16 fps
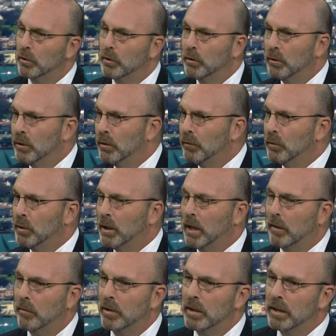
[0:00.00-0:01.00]
if you
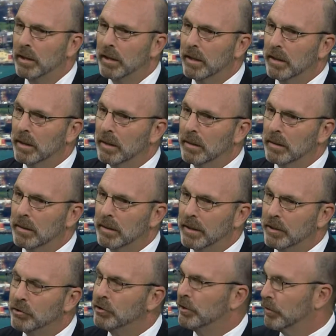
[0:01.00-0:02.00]
have an
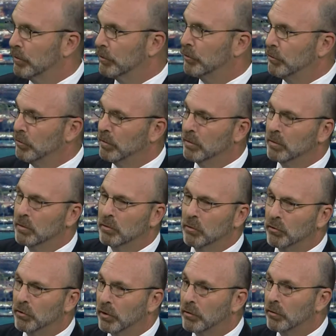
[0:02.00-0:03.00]
engineering student who's
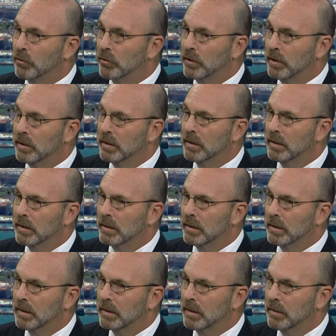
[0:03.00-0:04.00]
interested
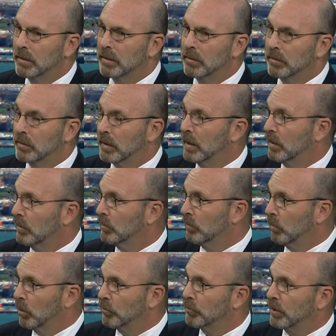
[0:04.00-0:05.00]
in taking some
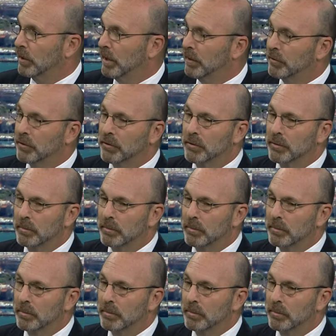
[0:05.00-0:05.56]
arts classes,